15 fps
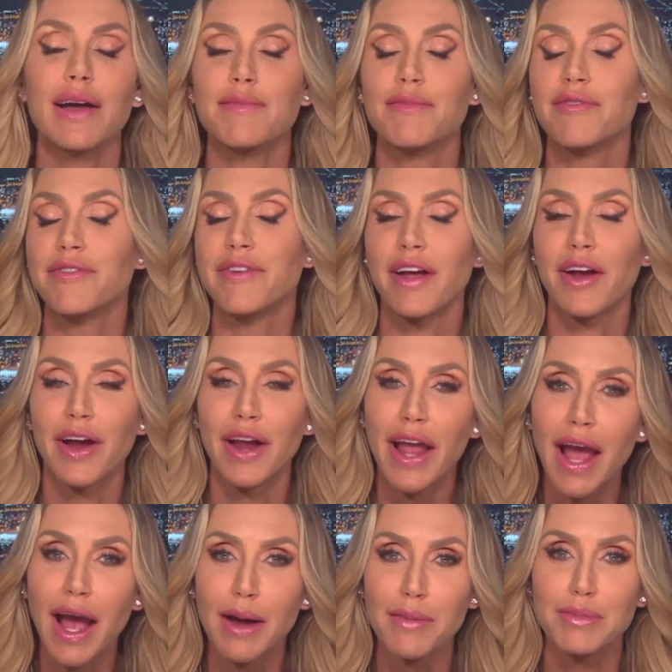Look, I'm
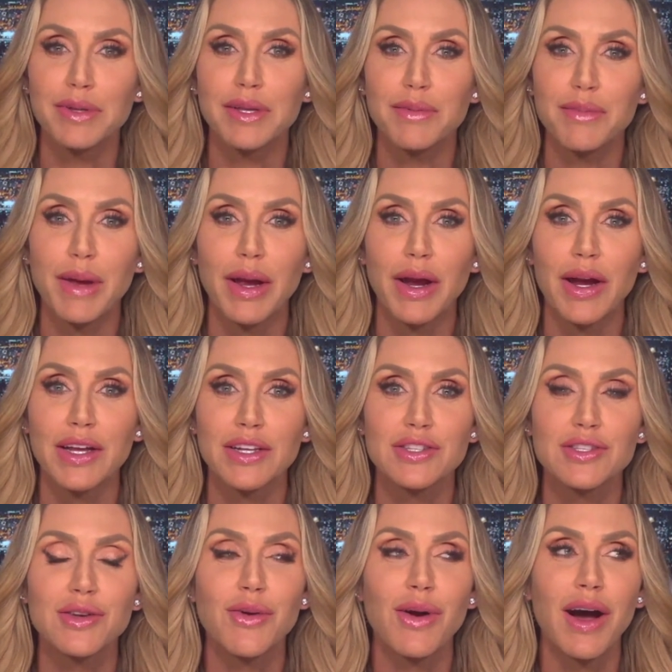very happily married.
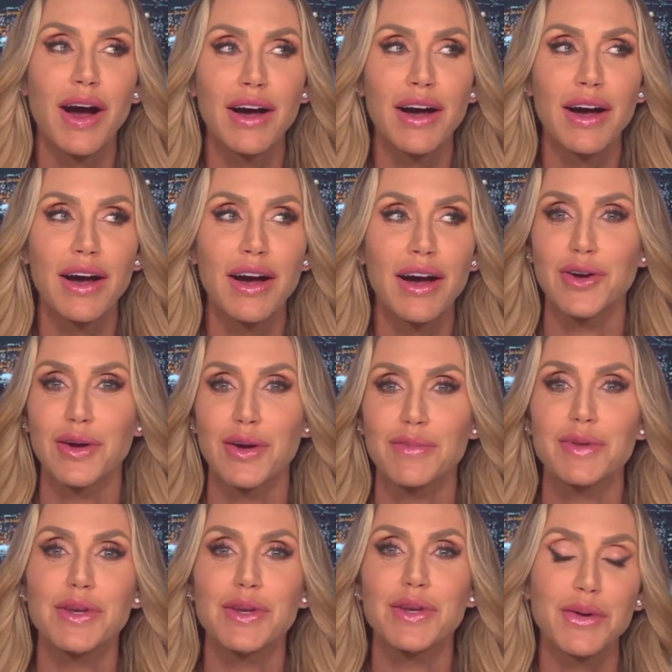So obviously
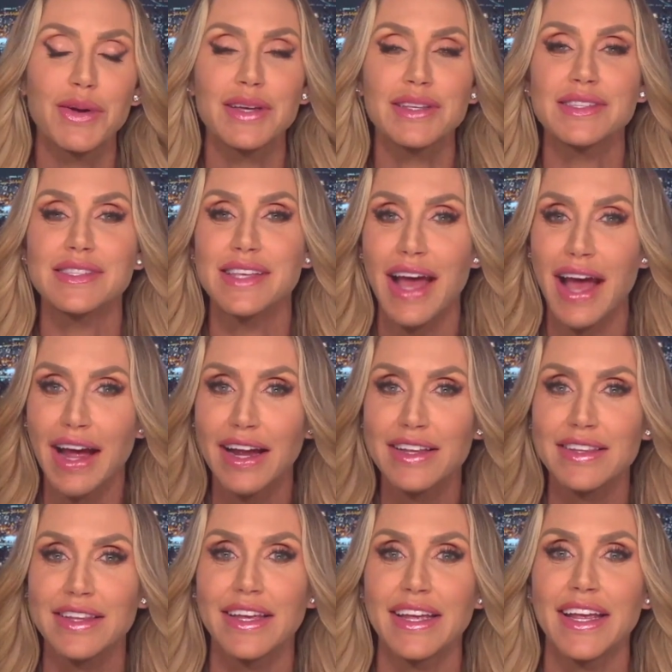Eric Trump knew
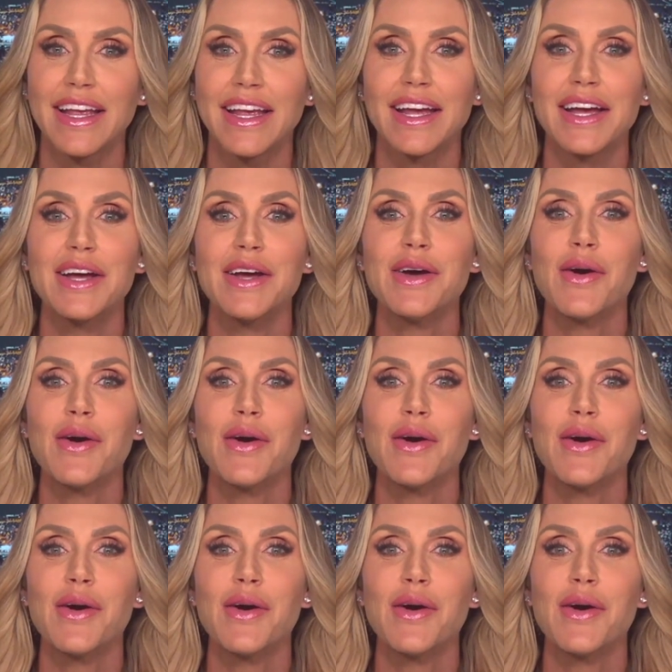exactly